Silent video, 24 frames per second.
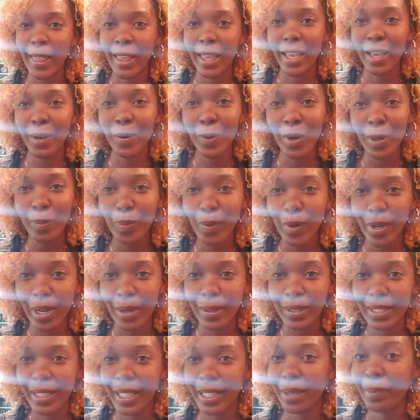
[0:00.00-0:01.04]
at one point I
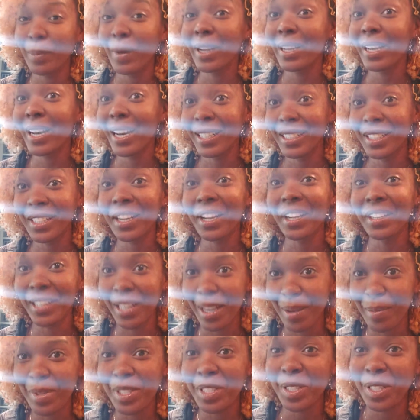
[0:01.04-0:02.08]
was thinking, my God, did I
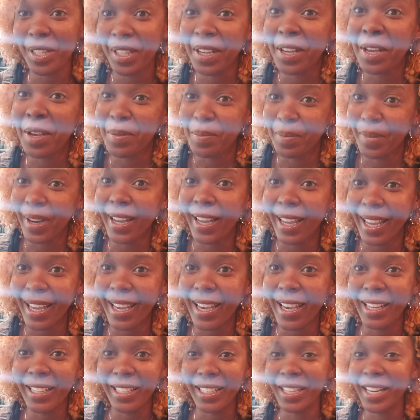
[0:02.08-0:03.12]
damage my
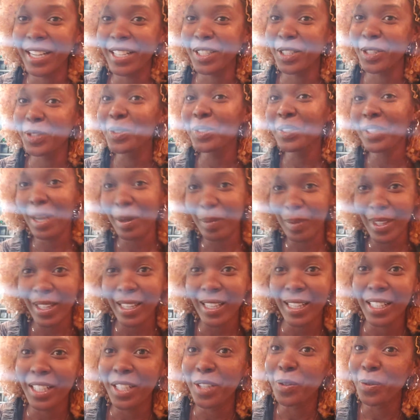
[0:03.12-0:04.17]
hand? Did I do something
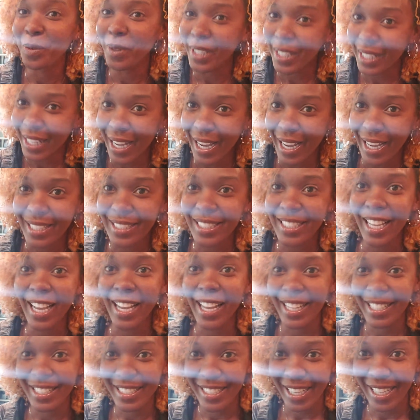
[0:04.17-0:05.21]
and didn't realize I
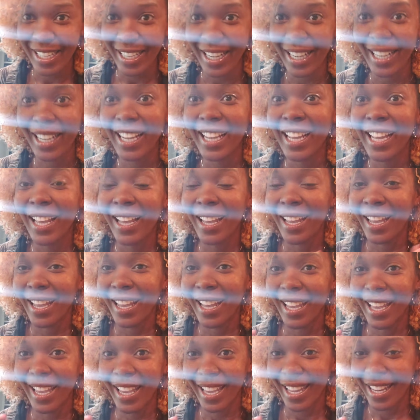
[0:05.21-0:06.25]
had done it
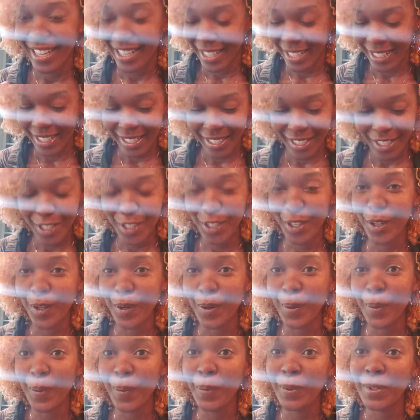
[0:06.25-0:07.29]
and,
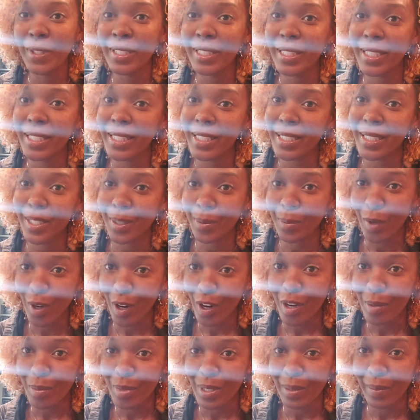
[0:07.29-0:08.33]
did some
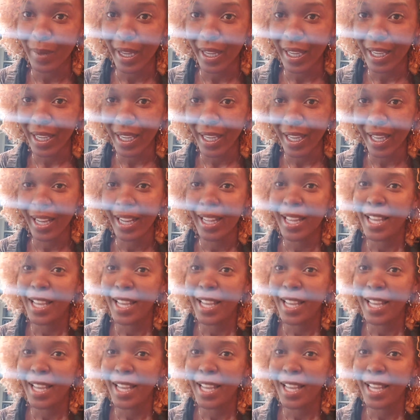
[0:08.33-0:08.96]
harm to my hand?